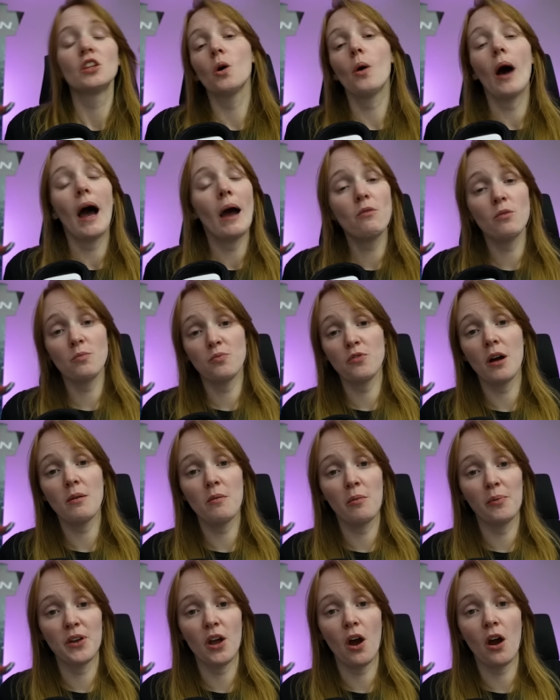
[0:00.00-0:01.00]
Though I would
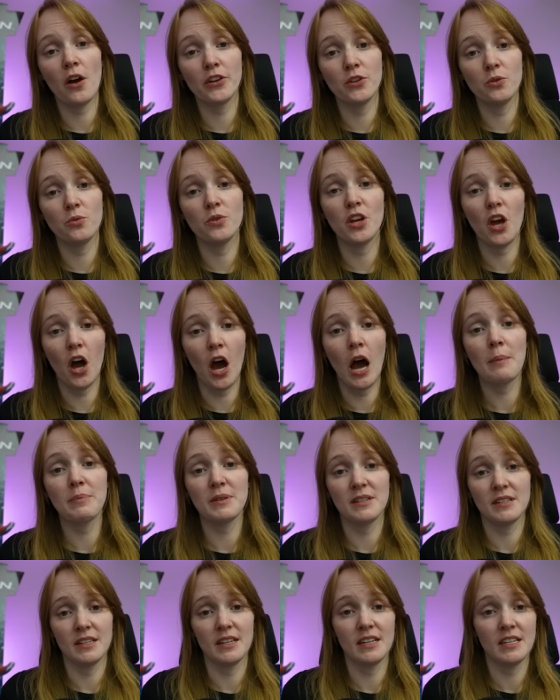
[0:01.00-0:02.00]
probably argue the
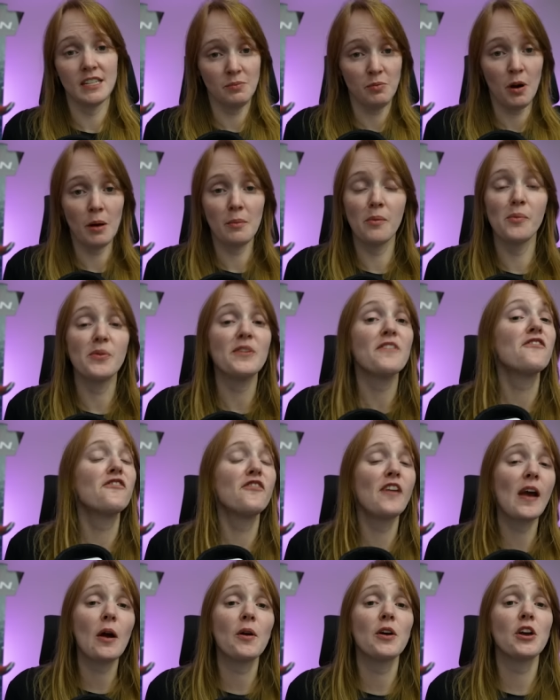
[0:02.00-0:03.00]
opposite. It is probably
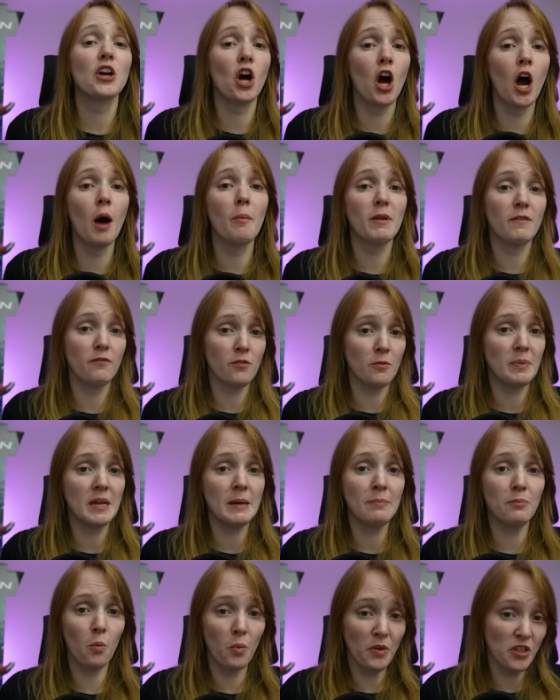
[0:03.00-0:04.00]
very common for
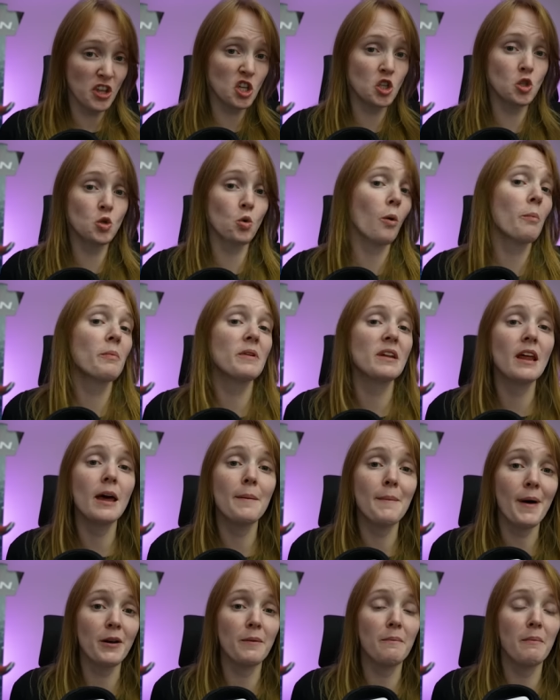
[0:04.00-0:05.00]
people with exorbitant
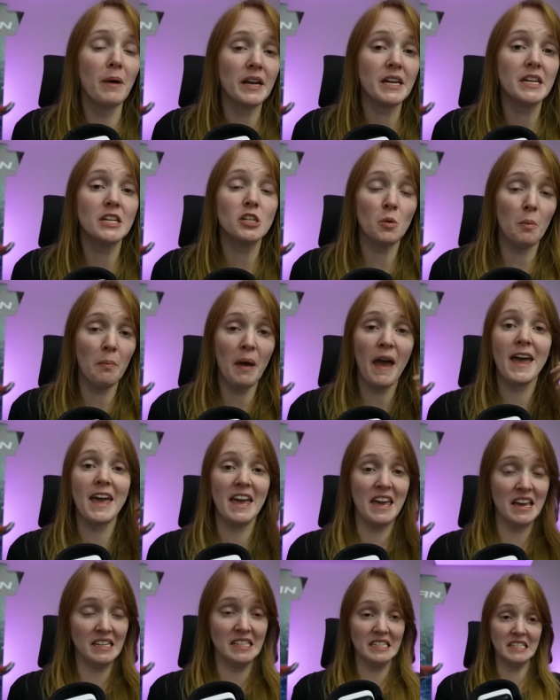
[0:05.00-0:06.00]
amount of money to pay
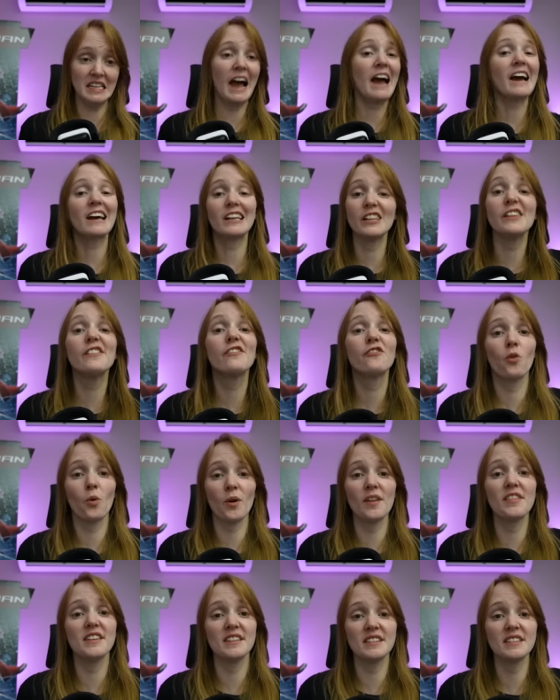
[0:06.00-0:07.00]
exactly
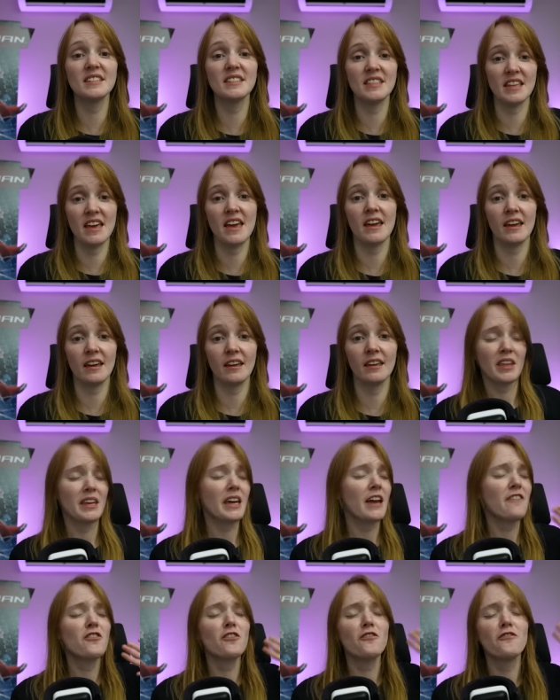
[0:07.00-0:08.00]
for this thing.
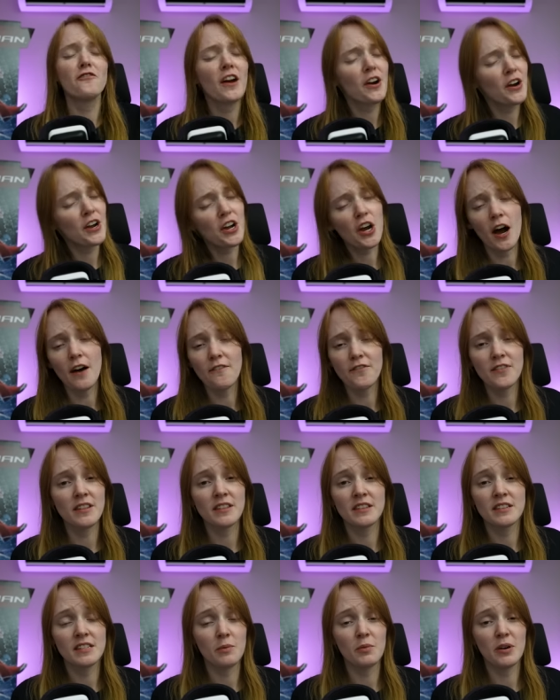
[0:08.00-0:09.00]
Like, I feel very
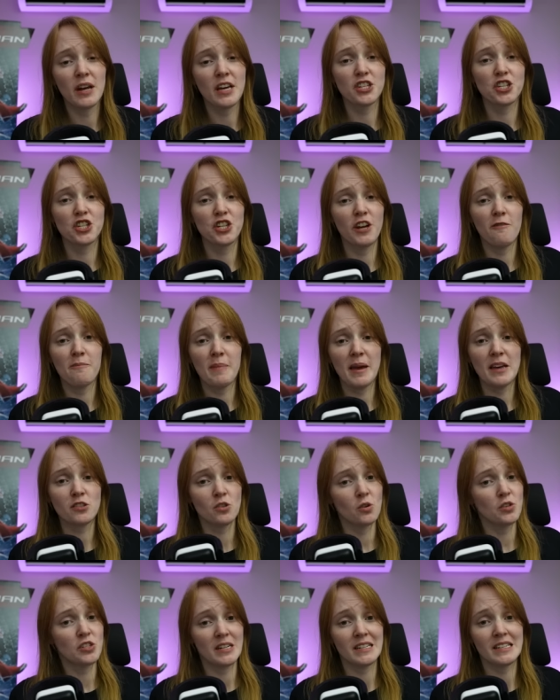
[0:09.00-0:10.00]
confident that someone has Jeff
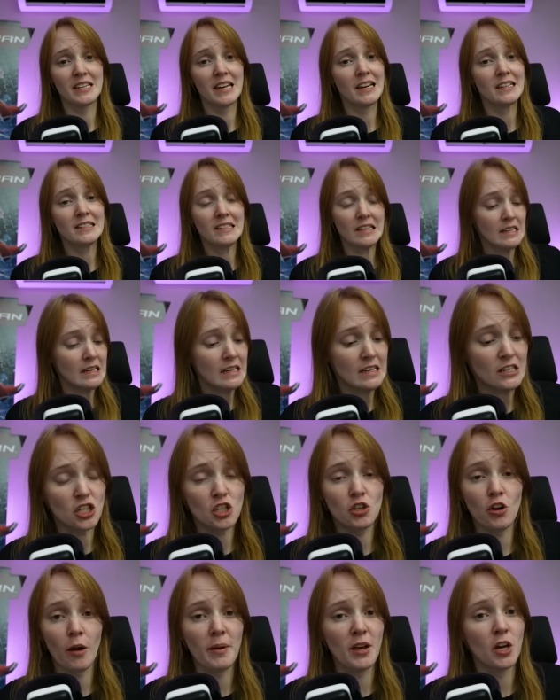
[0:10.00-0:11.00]
Bezos on his hands and knees
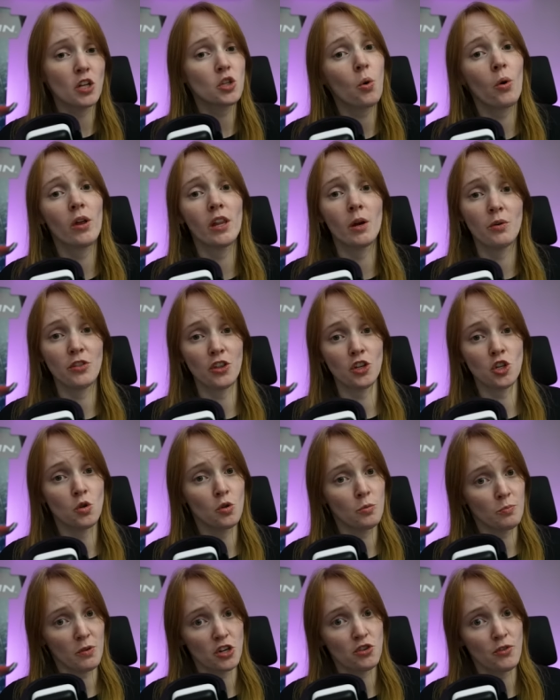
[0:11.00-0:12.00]
scrubbing a toilet with a
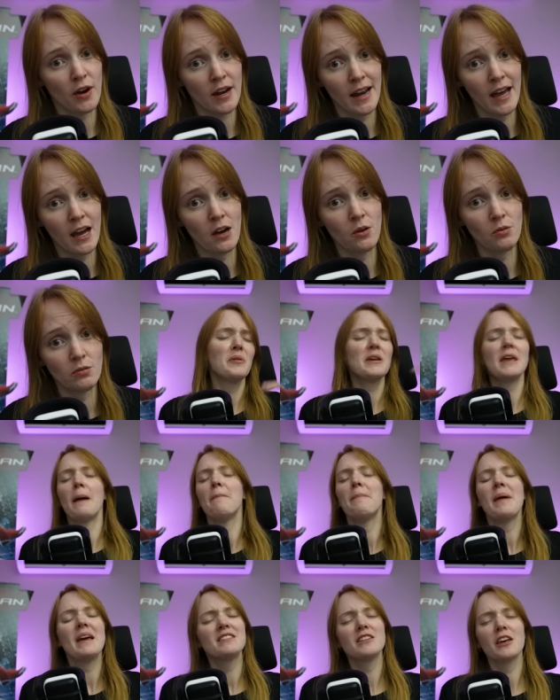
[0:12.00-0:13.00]
toothbrush right now. But yeah,
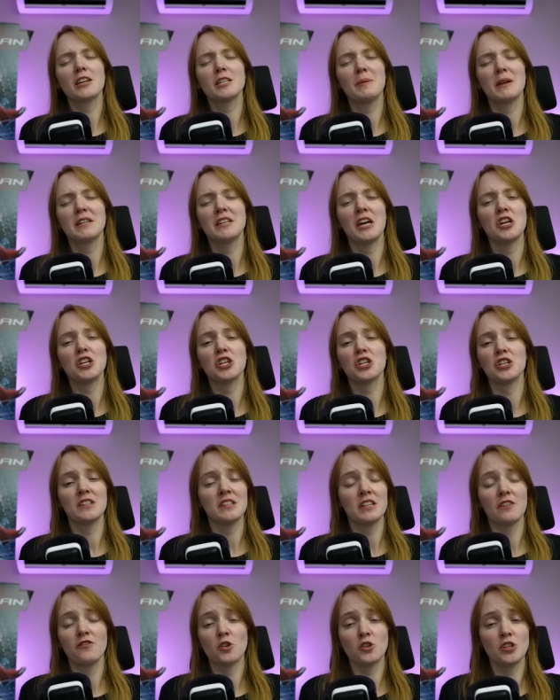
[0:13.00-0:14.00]
base expectation is
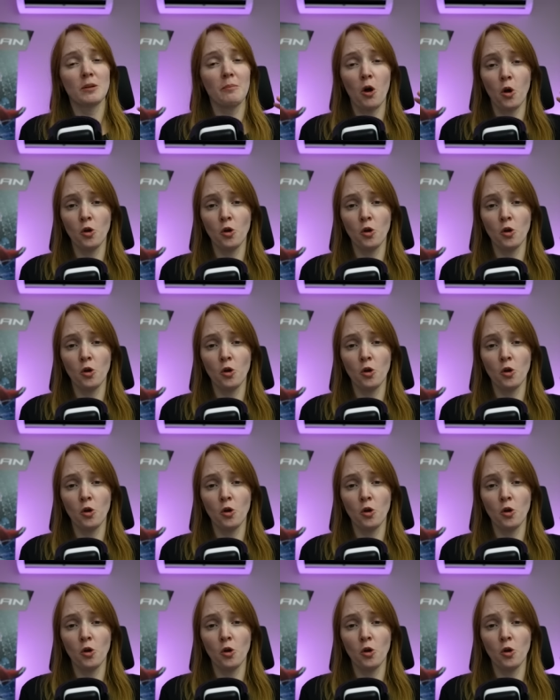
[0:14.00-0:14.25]
that if you're some